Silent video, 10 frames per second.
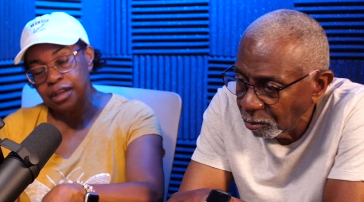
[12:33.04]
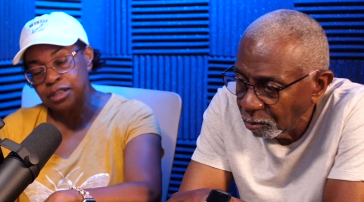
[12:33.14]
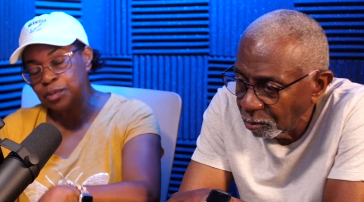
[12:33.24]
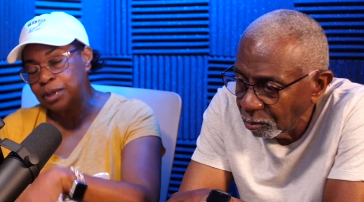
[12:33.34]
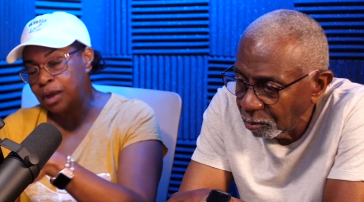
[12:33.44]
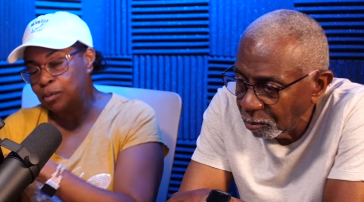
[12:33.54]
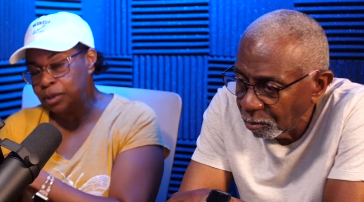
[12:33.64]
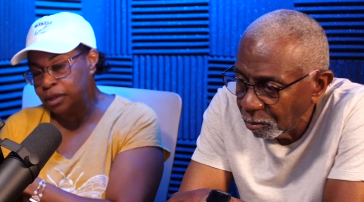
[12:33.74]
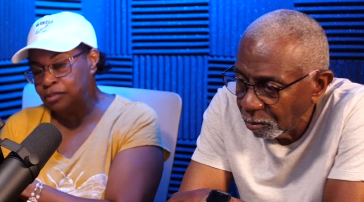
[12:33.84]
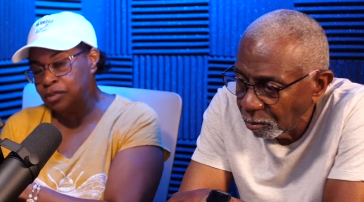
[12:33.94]
Speaker 1: is what I
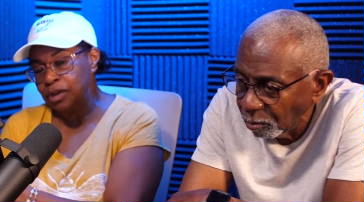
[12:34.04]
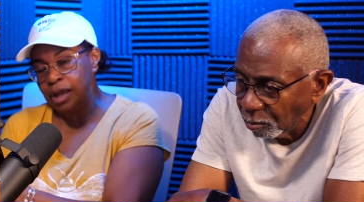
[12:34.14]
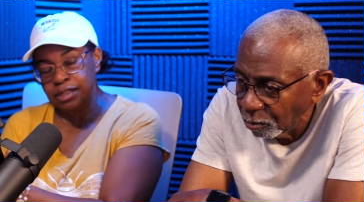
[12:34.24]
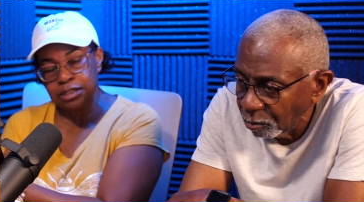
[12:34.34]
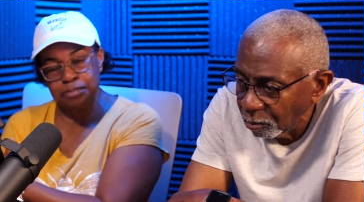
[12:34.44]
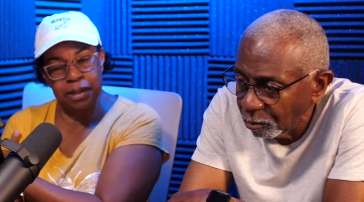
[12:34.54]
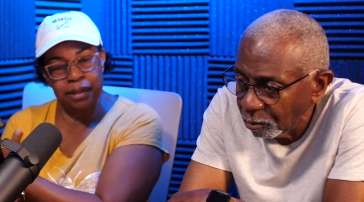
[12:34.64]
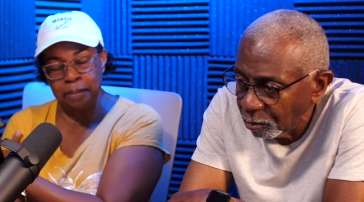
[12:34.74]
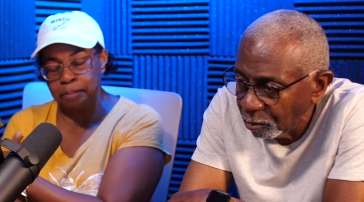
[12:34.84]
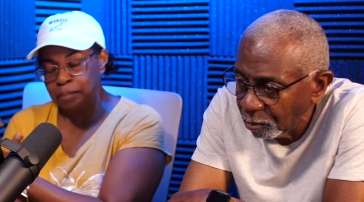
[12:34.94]
would leave for you guys.
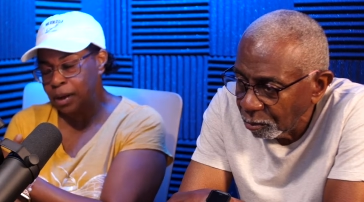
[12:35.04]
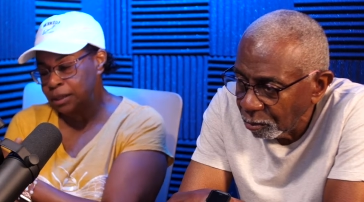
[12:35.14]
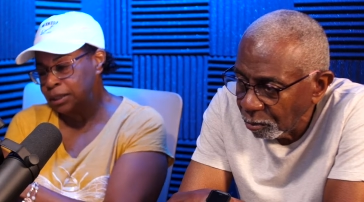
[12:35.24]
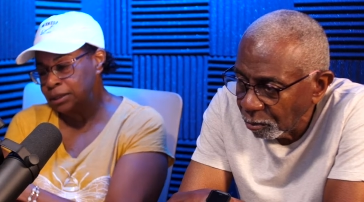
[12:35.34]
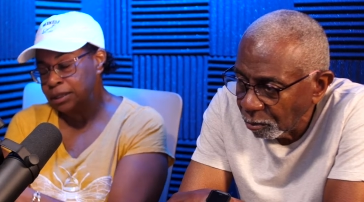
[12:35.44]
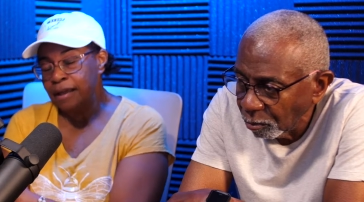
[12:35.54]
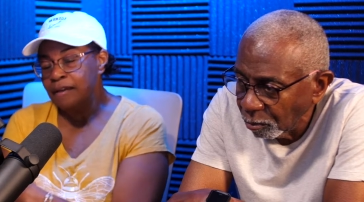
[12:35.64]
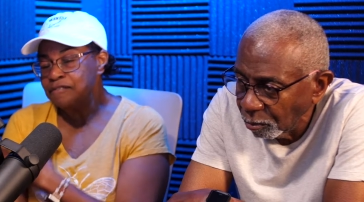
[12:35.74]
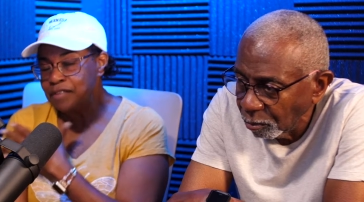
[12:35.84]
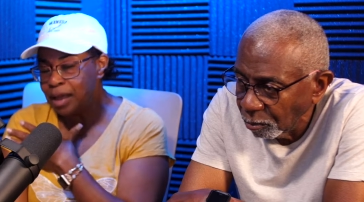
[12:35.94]
Spend that bonding.
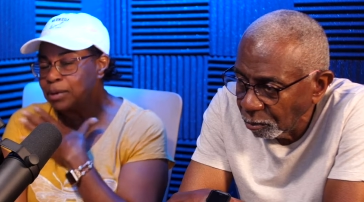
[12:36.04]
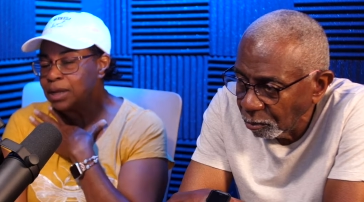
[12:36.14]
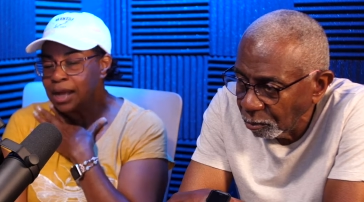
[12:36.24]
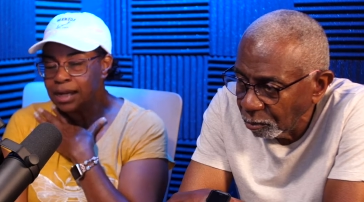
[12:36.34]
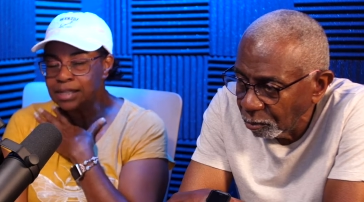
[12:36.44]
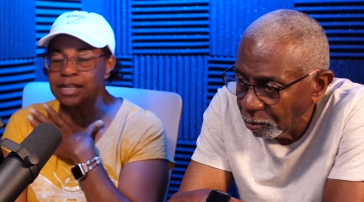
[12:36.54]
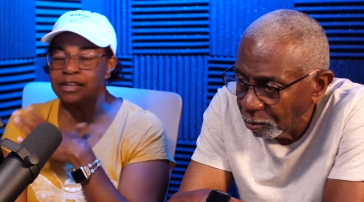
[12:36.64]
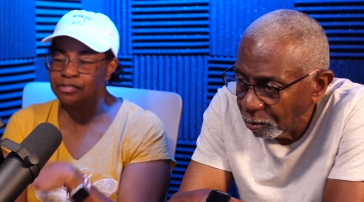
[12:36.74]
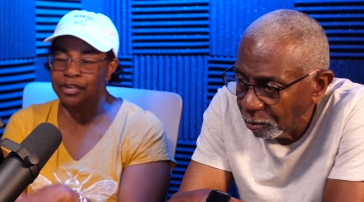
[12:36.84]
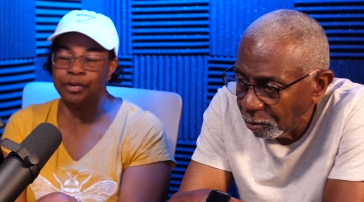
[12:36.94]
Family, like I
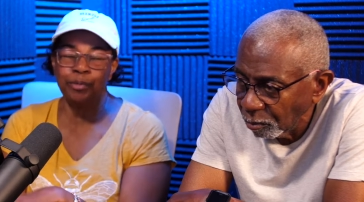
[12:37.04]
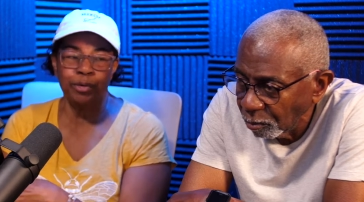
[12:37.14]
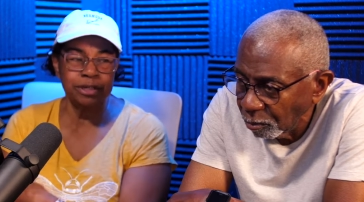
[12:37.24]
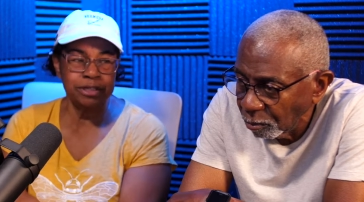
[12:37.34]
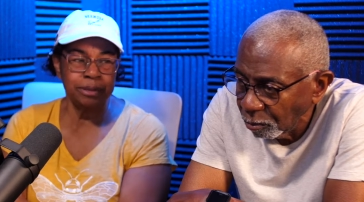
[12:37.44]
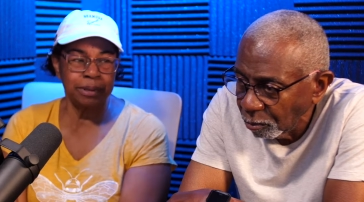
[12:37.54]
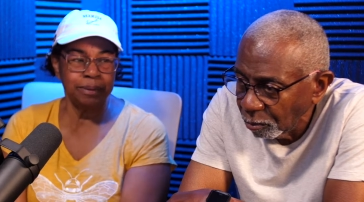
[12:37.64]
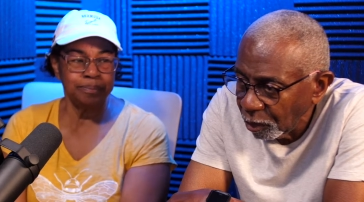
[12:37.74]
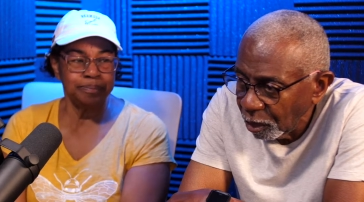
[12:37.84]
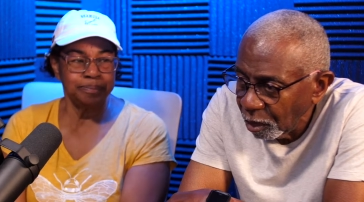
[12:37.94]
said, is very important to me.
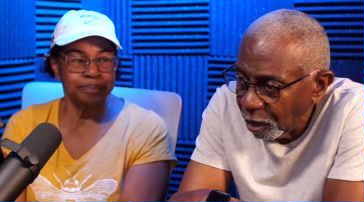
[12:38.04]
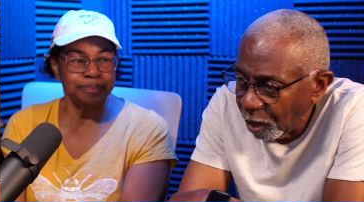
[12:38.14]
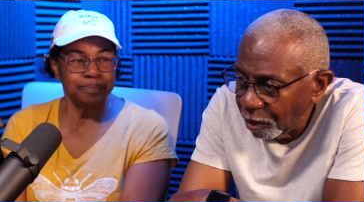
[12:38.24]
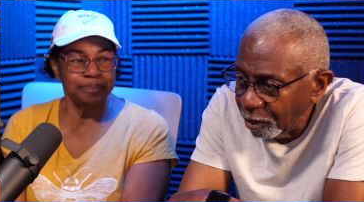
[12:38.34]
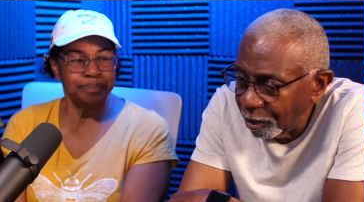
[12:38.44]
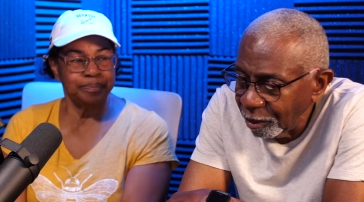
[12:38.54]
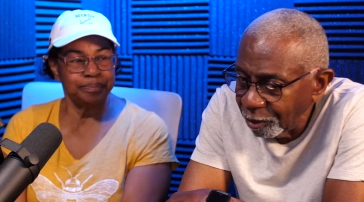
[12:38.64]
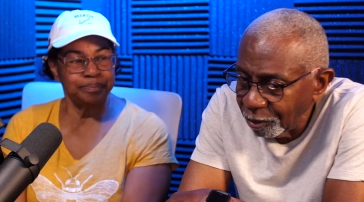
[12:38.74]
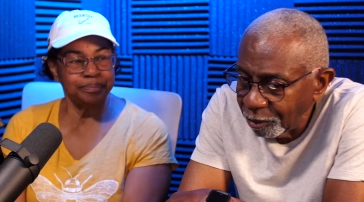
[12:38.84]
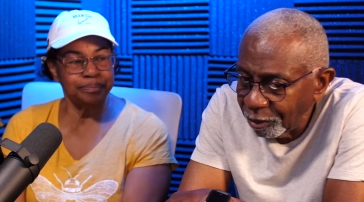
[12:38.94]
Speaker 2: I
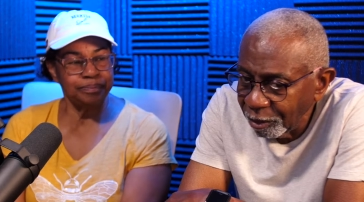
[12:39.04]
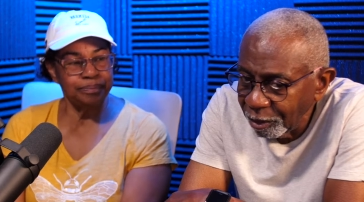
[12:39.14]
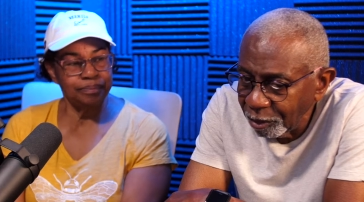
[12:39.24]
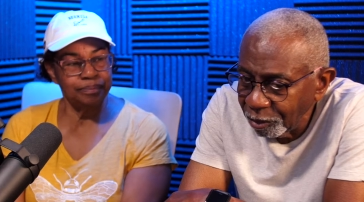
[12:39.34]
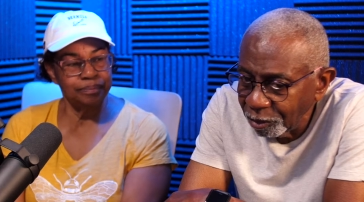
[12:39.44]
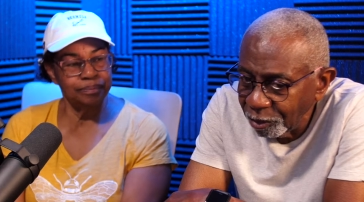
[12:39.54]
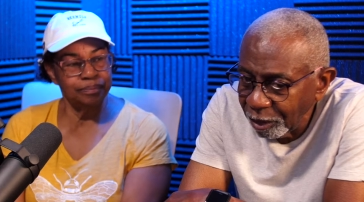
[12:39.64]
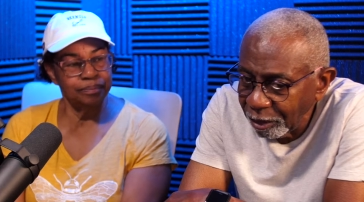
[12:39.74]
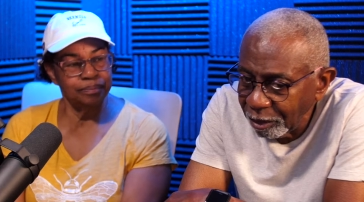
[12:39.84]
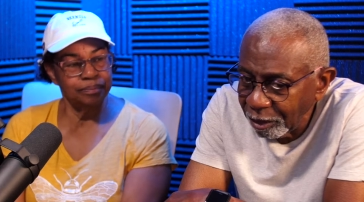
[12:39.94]
think the things
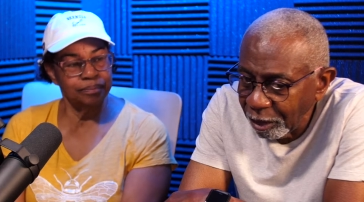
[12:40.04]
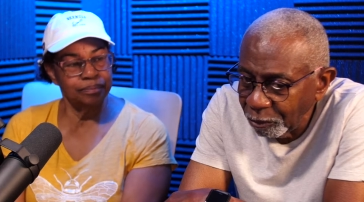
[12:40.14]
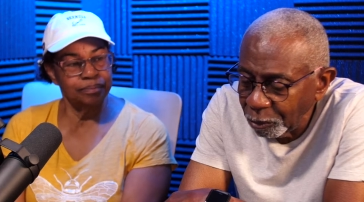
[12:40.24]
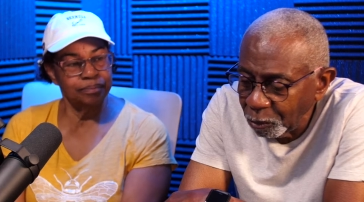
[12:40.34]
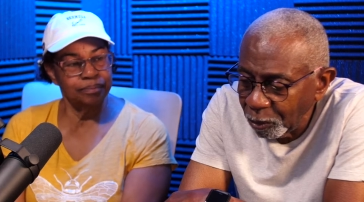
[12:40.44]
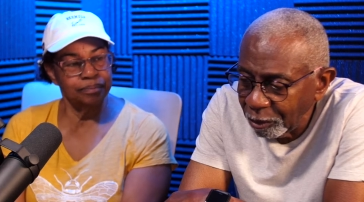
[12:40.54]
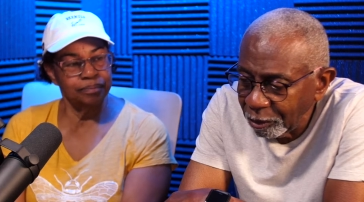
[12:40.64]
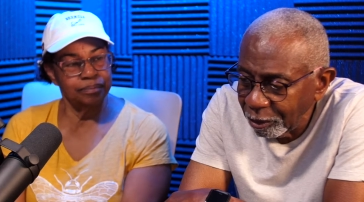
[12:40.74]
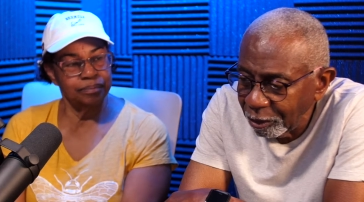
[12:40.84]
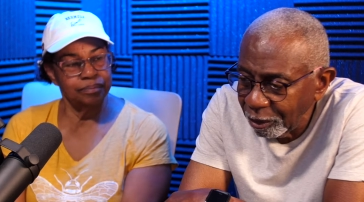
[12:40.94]
that I would
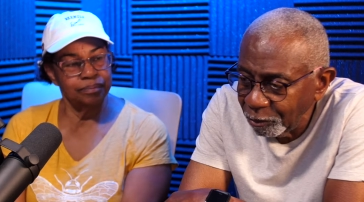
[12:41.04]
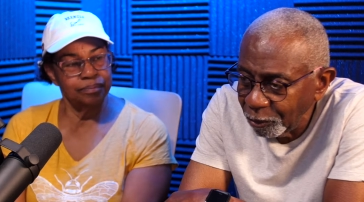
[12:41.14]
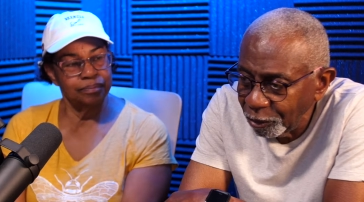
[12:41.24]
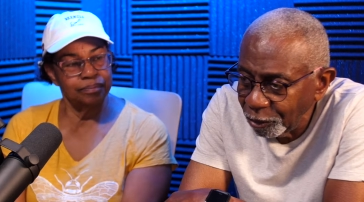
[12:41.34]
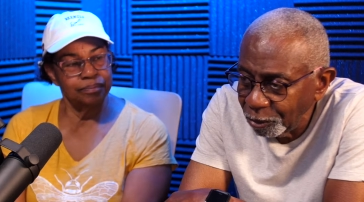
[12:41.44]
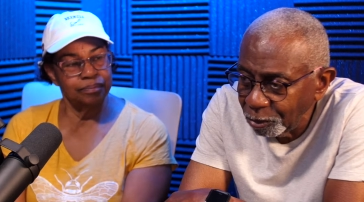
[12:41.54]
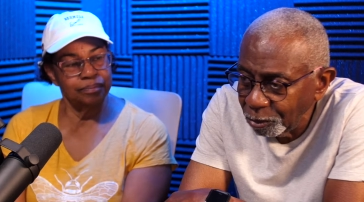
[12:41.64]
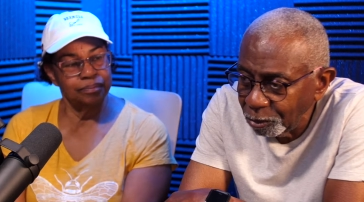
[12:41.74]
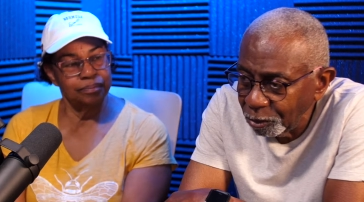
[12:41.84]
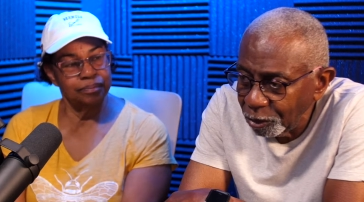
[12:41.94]
want to leave with
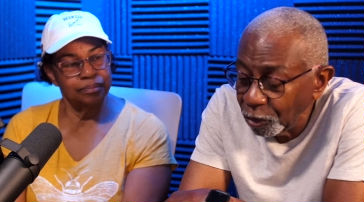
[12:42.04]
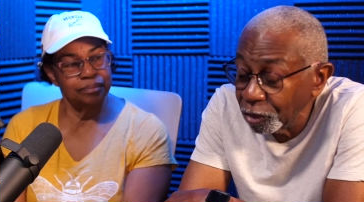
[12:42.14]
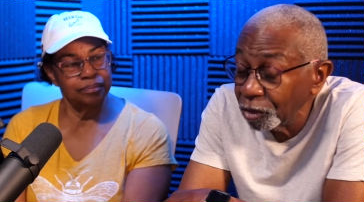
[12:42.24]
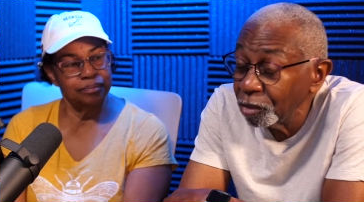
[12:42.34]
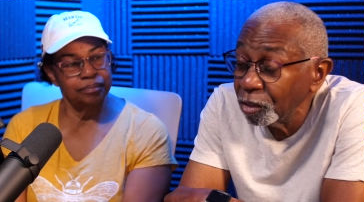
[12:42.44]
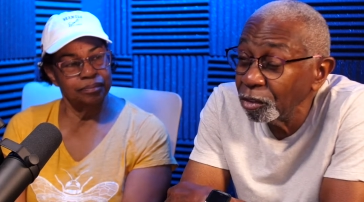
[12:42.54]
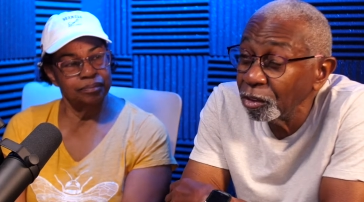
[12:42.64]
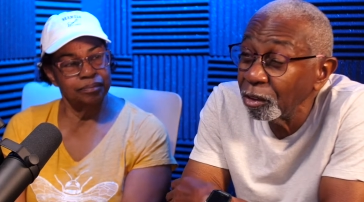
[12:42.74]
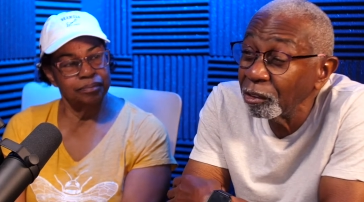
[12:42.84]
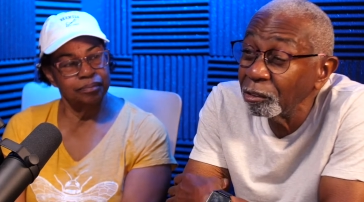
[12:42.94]
you, you and your
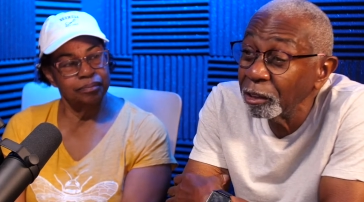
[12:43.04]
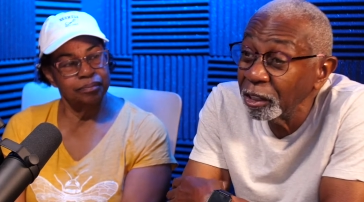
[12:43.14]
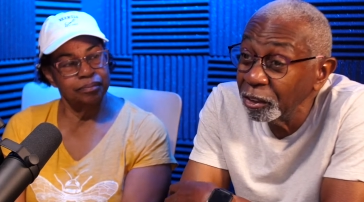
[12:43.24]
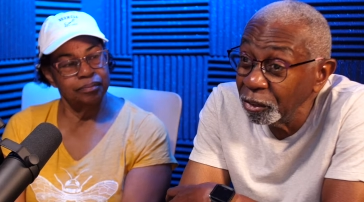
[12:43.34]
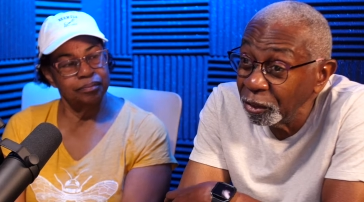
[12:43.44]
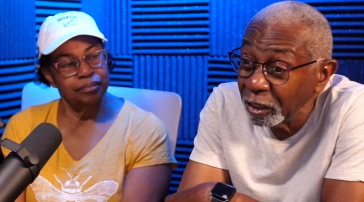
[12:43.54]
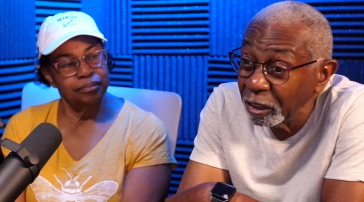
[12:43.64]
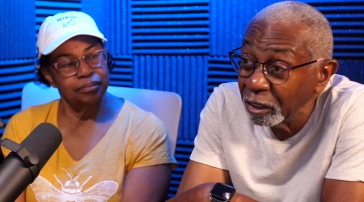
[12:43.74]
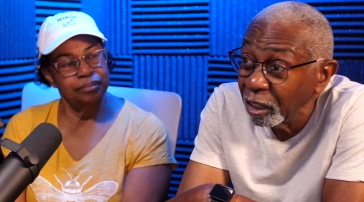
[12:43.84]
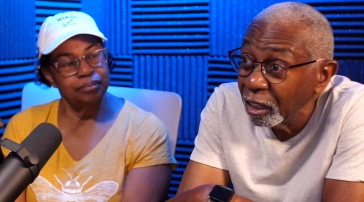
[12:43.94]
sister are already doing it.